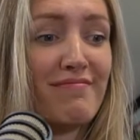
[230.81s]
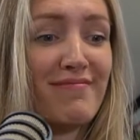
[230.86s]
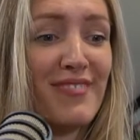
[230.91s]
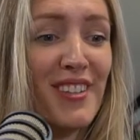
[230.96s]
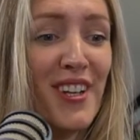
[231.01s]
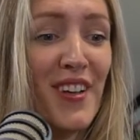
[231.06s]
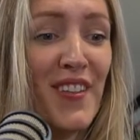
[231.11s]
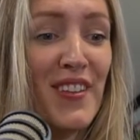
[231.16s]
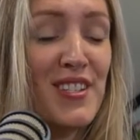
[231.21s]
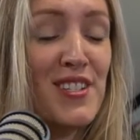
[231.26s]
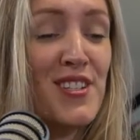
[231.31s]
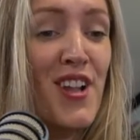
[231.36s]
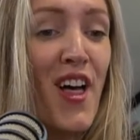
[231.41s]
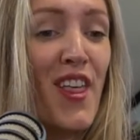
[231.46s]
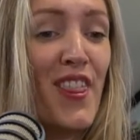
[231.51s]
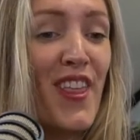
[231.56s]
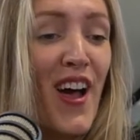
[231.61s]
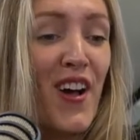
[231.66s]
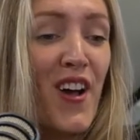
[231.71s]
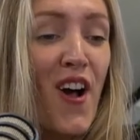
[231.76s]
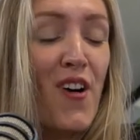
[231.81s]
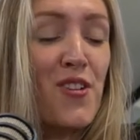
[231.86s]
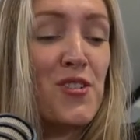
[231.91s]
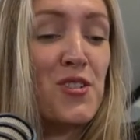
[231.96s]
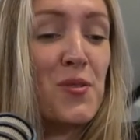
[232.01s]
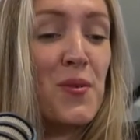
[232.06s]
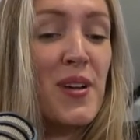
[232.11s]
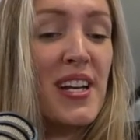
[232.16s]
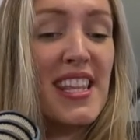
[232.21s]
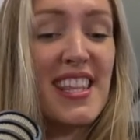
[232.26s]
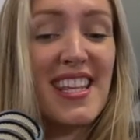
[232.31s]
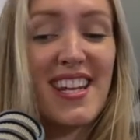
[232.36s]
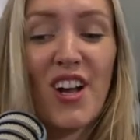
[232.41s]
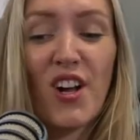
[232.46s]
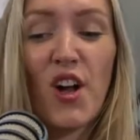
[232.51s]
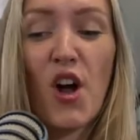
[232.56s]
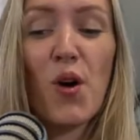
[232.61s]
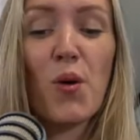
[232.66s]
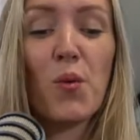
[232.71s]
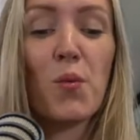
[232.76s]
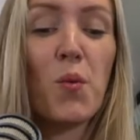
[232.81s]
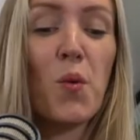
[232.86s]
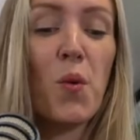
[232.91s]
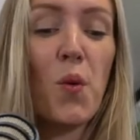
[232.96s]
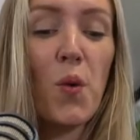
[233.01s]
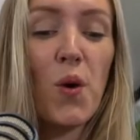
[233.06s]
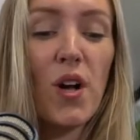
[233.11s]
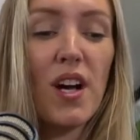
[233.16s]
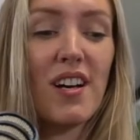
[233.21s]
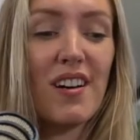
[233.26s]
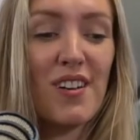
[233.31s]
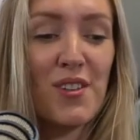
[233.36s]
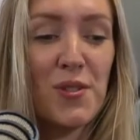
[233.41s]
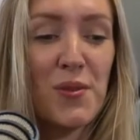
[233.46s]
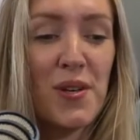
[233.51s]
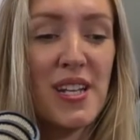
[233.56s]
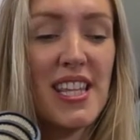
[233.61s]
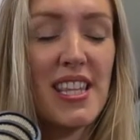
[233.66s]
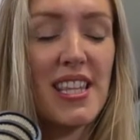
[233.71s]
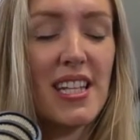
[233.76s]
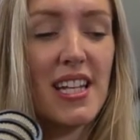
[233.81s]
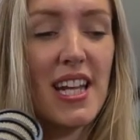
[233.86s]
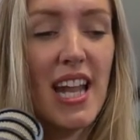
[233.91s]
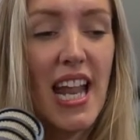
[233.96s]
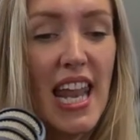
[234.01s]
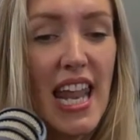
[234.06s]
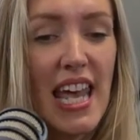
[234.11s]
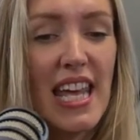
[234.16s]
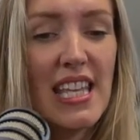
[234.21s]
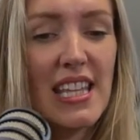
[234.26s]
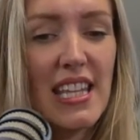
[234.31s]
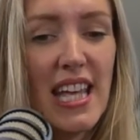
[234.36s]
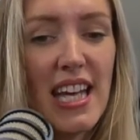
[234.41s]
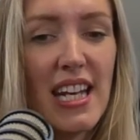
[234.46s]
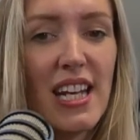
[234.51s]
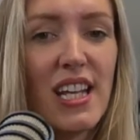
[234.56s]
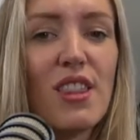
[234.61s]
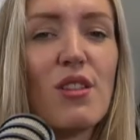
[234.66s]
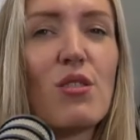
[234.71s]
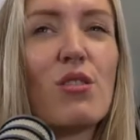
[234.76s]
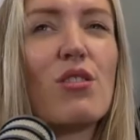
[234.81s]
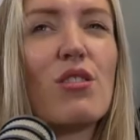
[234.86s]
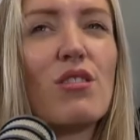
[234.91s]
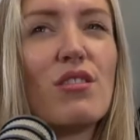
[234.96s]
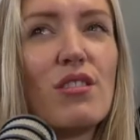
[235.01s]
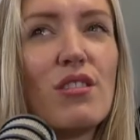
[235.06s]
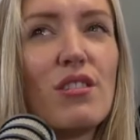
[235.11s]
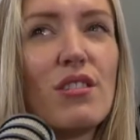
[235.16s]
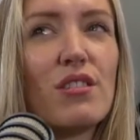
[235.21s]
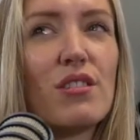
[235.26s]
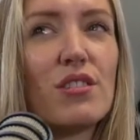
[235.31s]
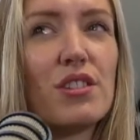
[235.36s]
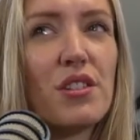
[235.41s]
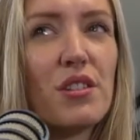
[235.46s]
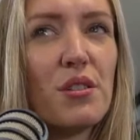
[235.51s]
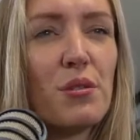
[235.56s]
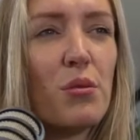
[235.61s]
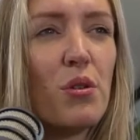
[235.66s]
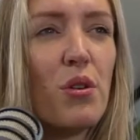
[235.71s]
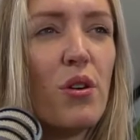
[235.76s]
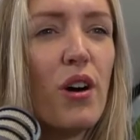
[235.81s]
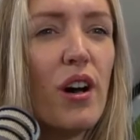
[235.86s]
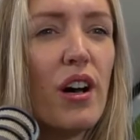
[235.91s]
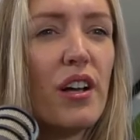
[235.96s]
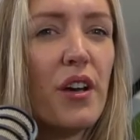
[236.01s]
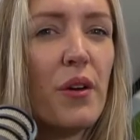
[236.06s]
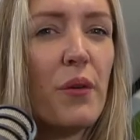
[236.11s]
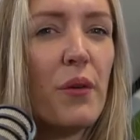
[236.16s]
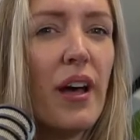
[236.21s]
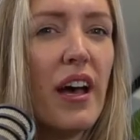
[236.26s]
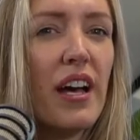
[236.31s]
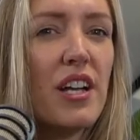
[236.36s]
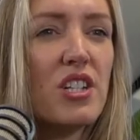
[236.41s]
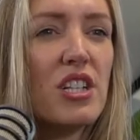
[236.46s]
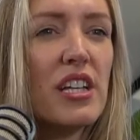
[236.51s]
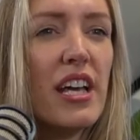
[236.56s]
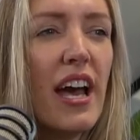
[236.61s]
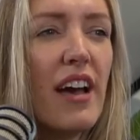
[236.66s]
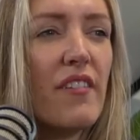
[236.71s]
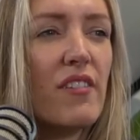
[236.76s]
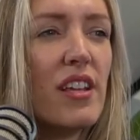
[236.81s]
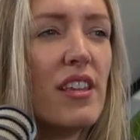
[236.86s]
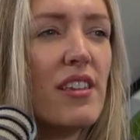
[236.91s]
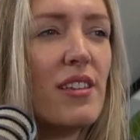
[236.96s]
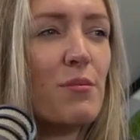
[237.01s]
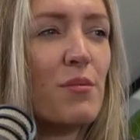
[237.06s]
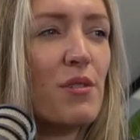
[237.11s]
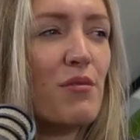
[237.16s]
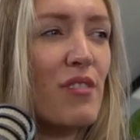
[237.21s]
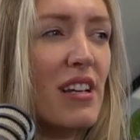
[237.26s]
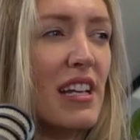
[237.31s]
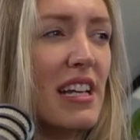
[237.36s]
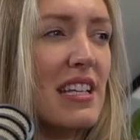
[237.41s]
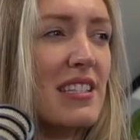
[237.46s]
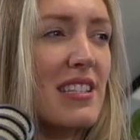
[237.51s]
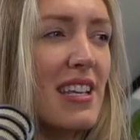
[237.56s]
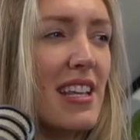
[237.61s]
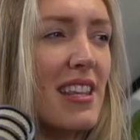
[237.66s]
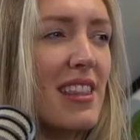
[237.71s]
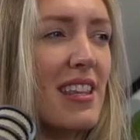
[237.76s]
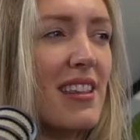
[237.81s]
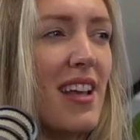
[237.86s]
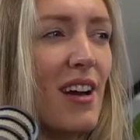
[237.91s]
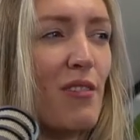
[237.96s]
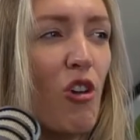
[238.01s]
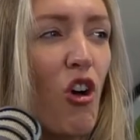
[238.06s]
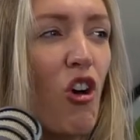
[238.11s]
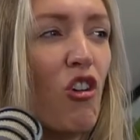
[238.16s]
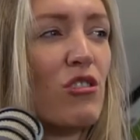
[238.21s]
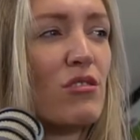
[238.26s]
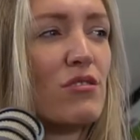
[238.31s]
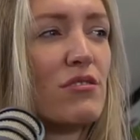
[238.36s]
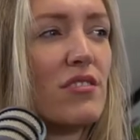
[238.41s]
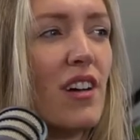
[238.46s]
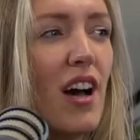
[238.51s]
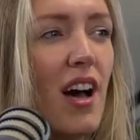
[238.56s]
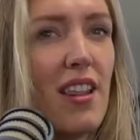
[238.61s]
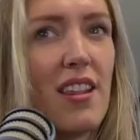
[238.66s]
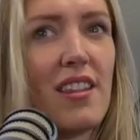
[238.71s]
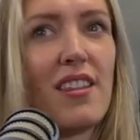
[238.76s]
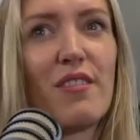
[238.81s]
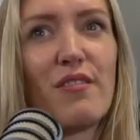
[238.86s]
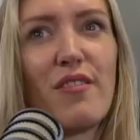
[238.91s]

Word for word: You know, there's nothing, I can't do anything, I can't walk, I can't do anything. And I laid there and I thought, do you know what? I don't actually have anything, but really, is anything that wrong? Other than mm.